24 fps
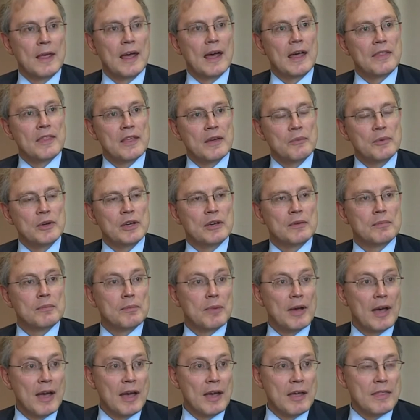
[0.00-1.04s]
And then we
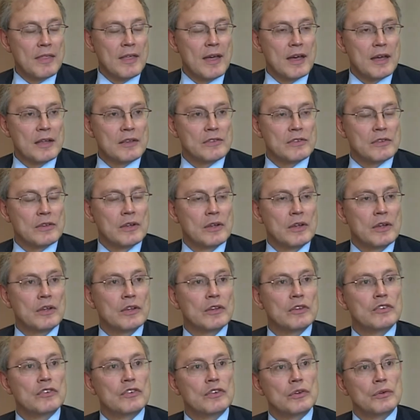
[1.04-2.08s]
compare that
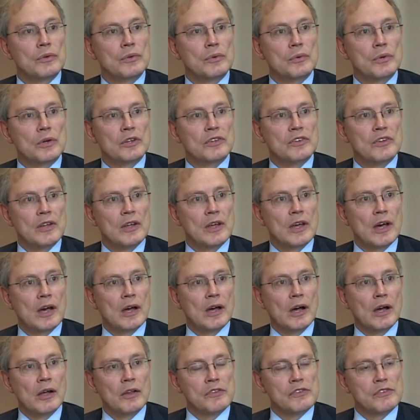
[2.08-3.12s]
to
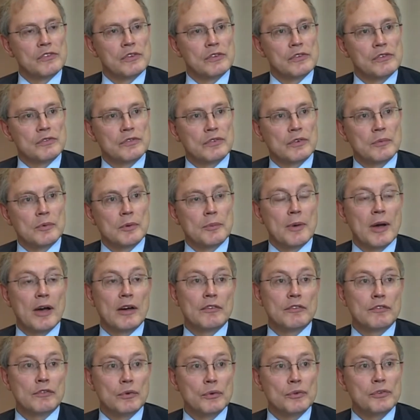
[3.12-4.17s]
answers from
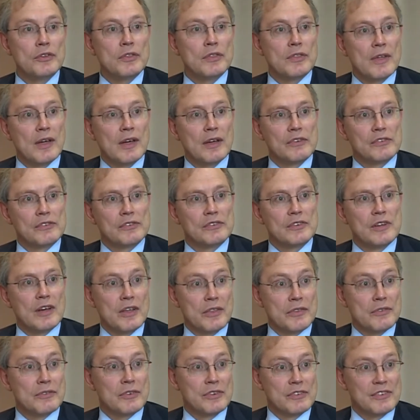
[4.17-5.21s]
about 40,000
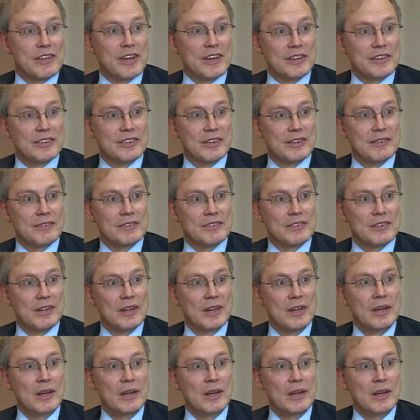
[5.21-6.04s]
other executives.